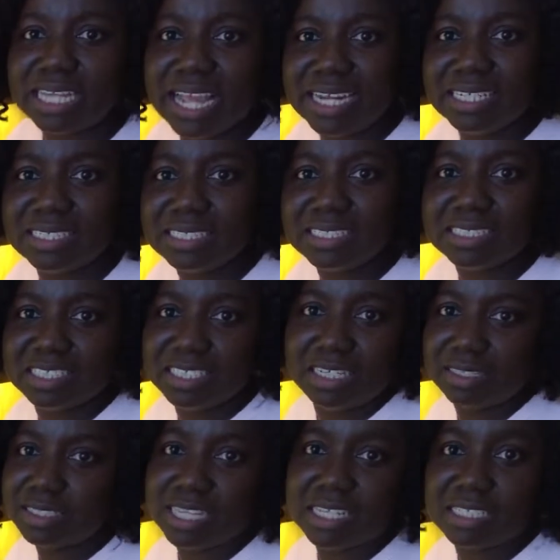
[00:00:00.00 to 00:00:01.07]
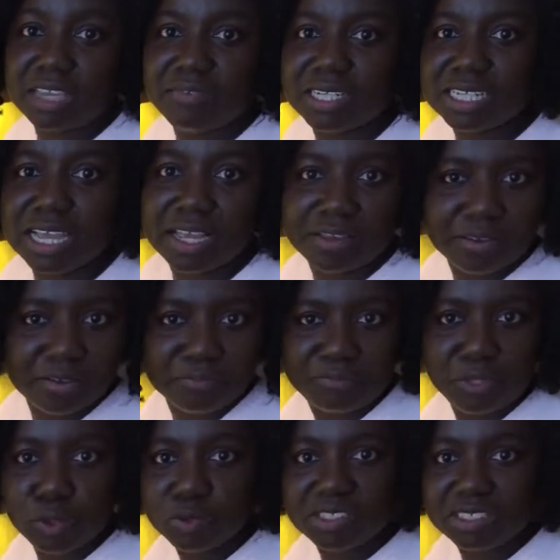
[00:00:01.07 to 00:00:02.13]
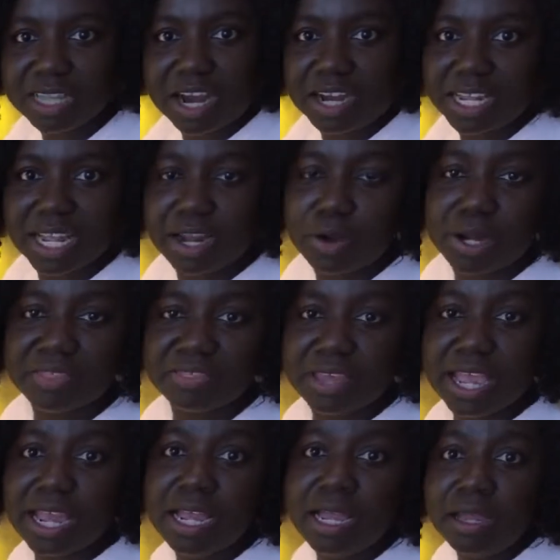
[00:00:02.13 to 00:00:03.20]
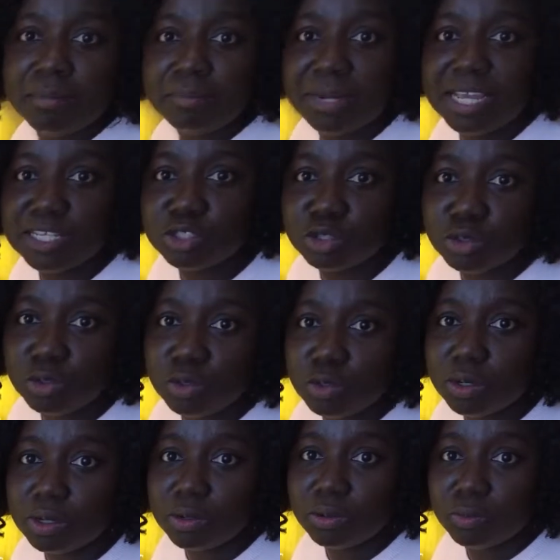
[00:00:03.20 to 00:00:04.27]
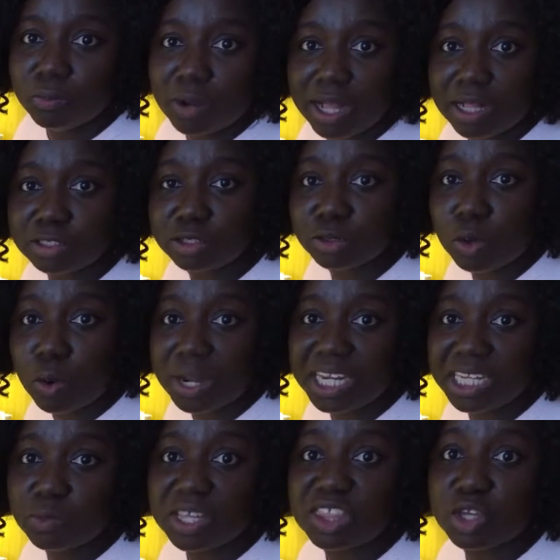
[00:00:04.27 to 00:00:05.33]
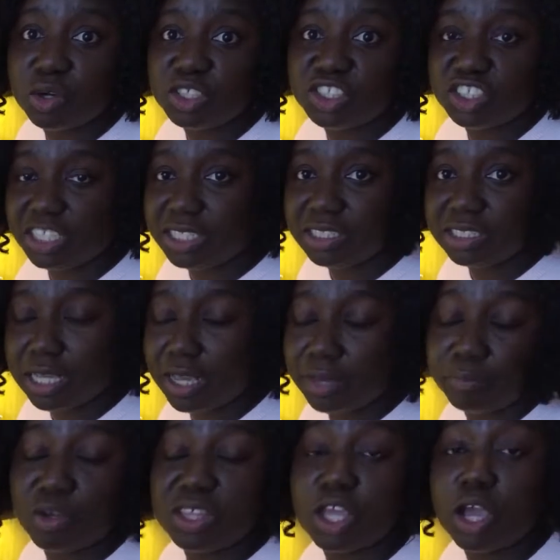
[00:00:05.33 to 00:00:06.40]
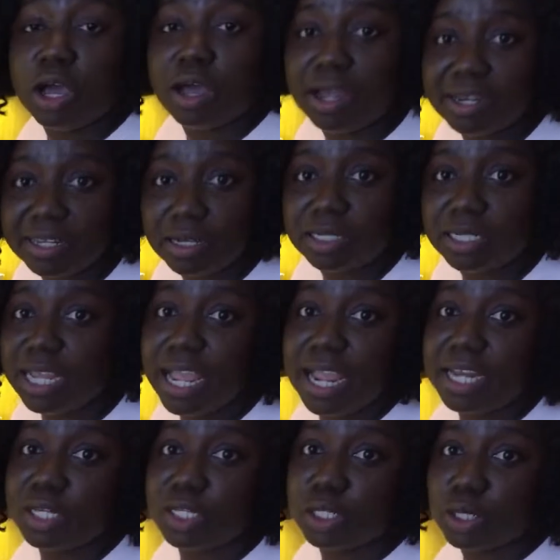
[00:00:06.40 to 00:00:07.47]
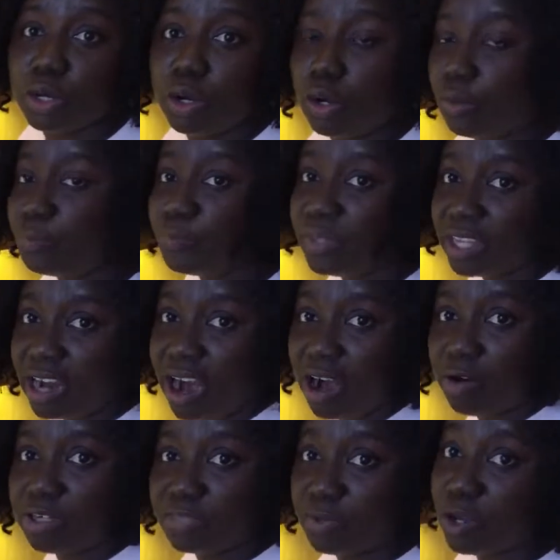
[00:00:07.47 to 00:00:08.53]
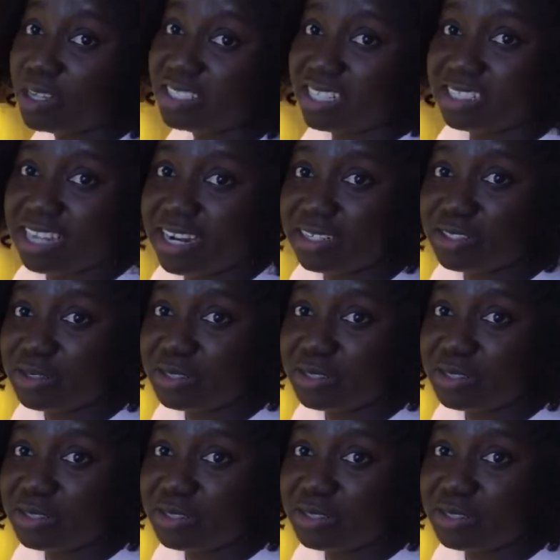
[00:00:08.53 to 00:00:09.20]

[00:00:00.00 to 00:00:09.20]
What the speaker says: and just give it a few stir here and there, please do well to go in with your onion and your carrot, because they tend to